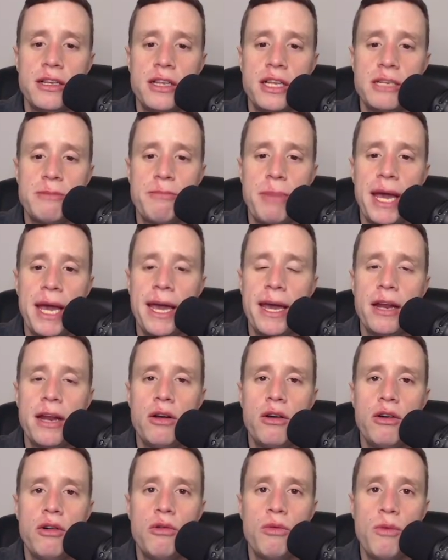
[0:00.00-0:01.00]

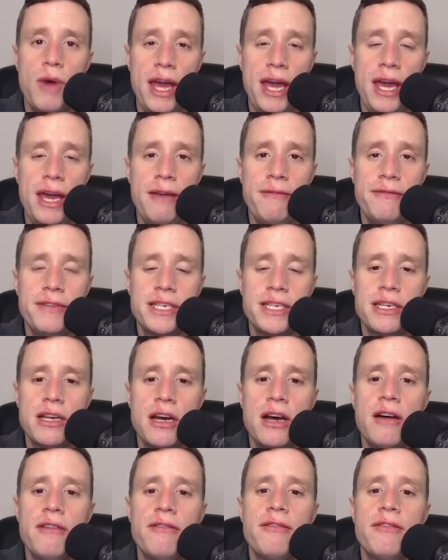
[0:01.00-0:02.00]
panel wave
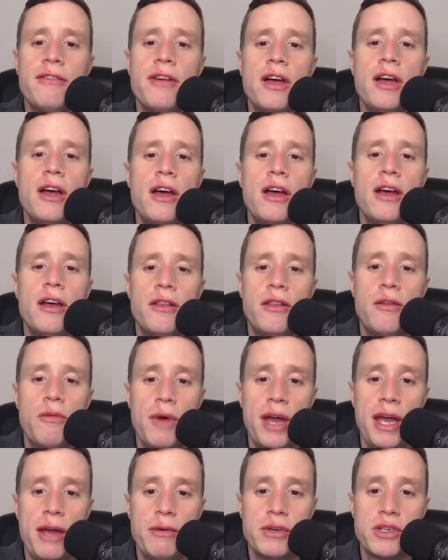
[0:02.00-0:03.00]
stuff, the
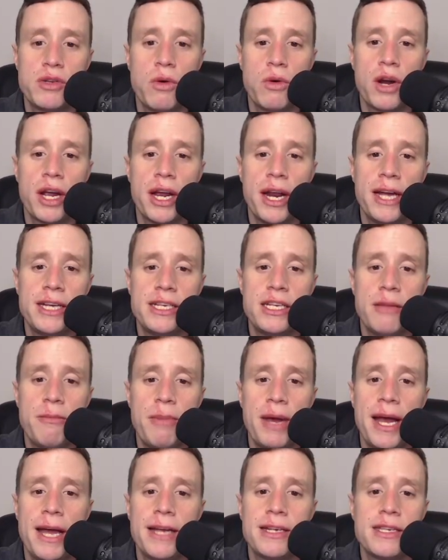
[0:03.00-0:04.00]
way it was organized in the
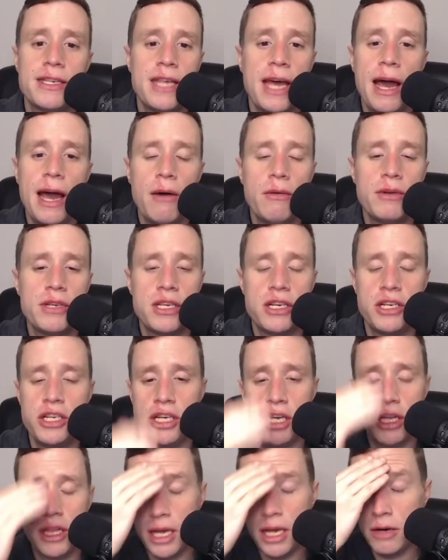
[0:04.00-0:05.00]
past, that was the
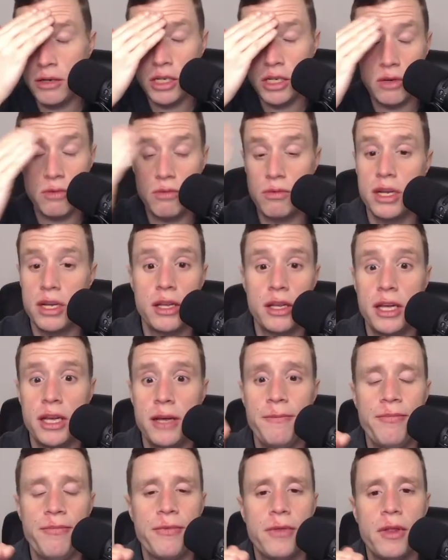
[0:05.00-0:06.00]
shit that just
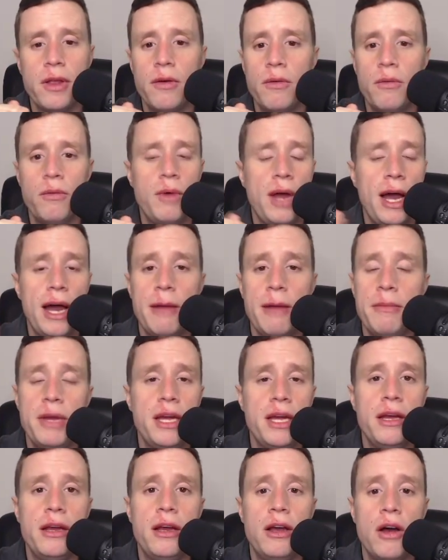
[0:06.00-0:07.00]
really had
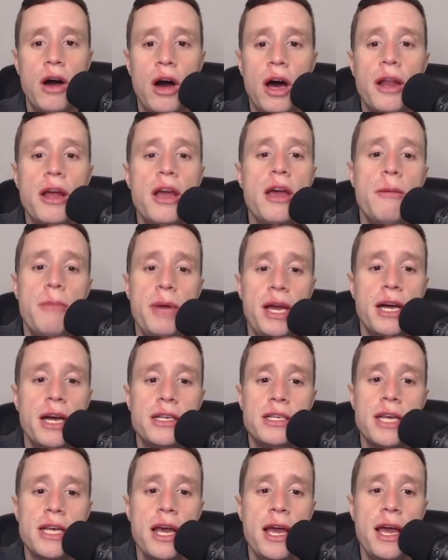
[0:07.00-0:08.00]
me gone.
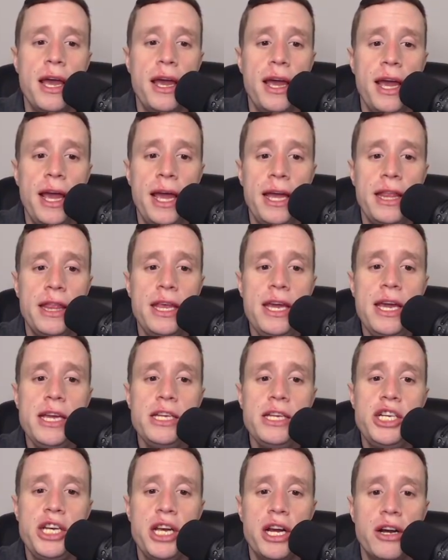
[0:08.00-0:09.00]
Because in
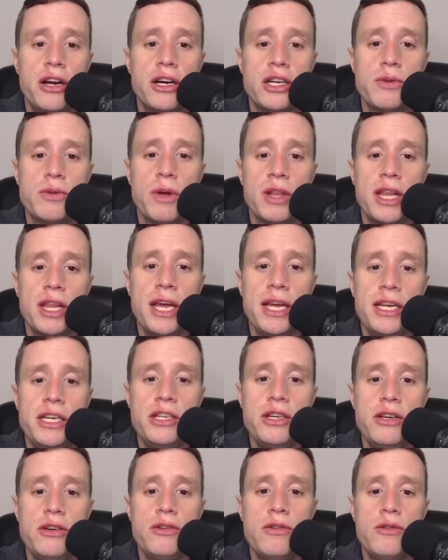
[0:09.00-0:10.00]
these years, what they
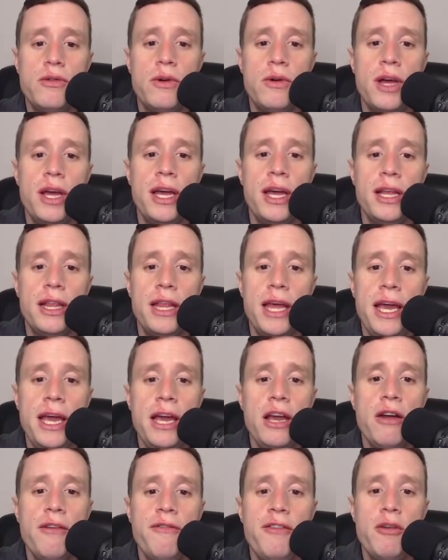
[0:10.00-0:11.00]
do, they
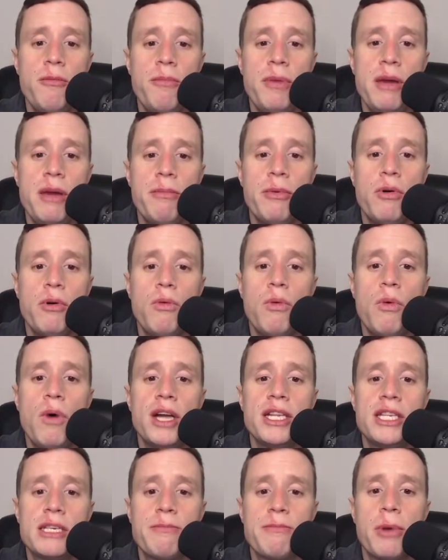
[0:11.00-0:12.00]
interview people
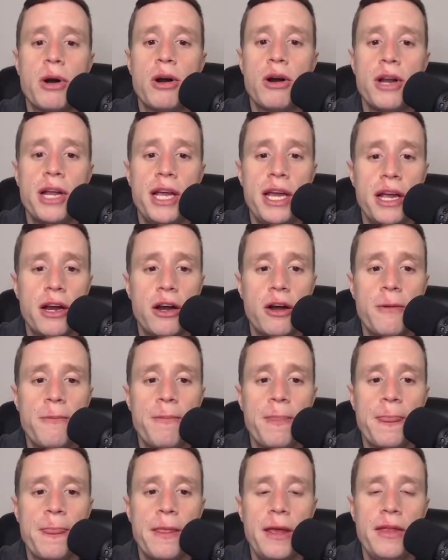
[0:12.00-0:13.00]
once per year.
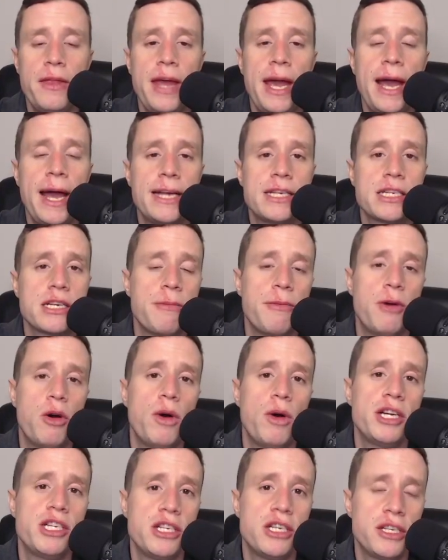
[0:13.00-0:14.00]
And they ask them
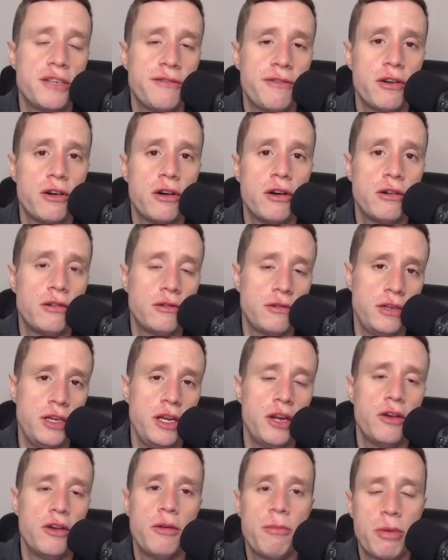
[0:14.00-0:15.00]
questions for,
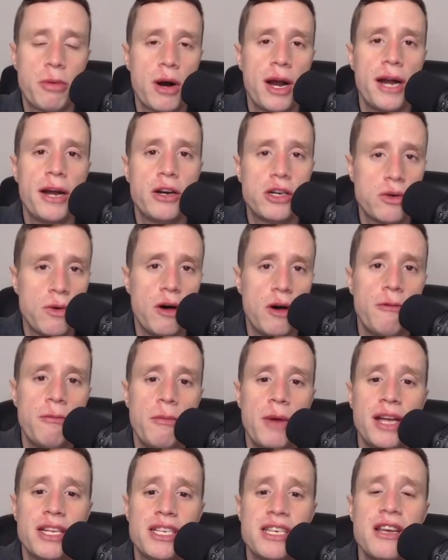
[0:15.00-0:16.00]
the prior 12
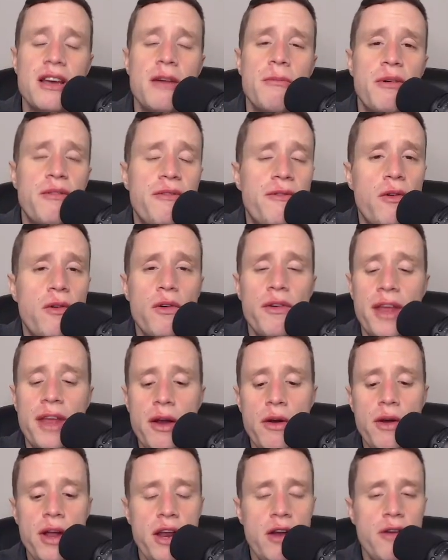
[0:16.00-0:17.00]
months. Before, they
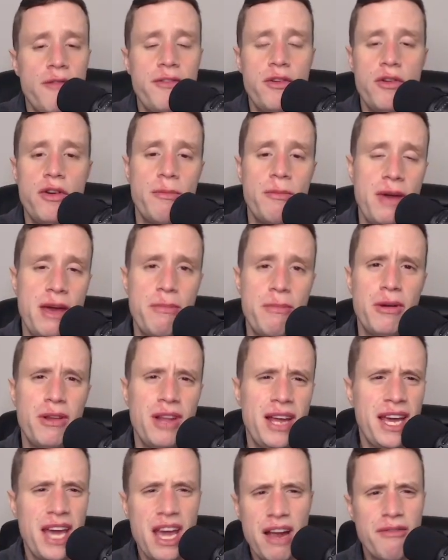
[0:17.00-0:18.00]
were interviewing people
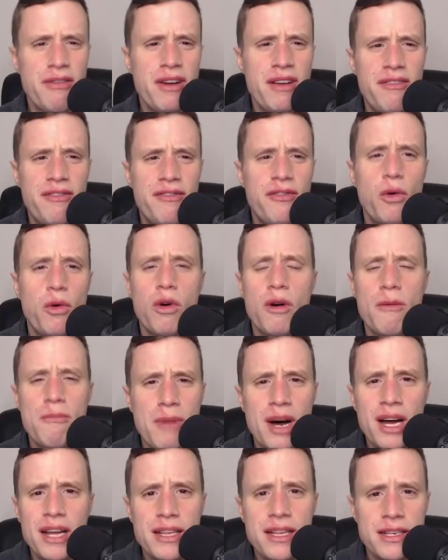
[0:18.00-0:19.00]
like every 4
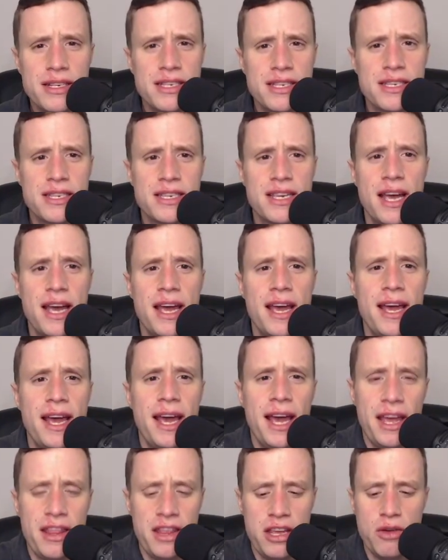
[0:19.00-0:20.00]
months.
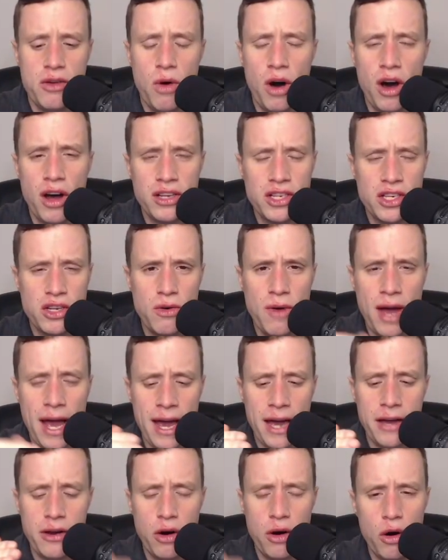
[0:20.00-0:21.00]
And then you also
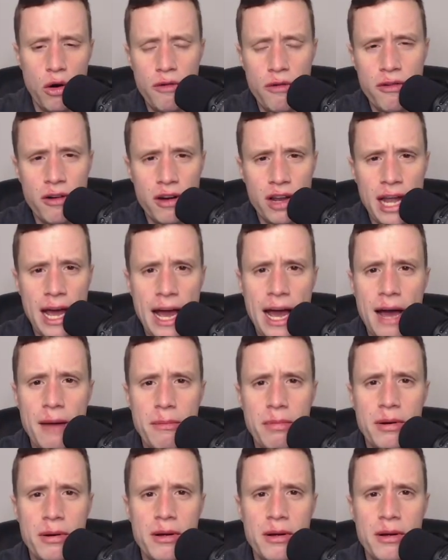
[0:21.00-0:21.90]
had overlap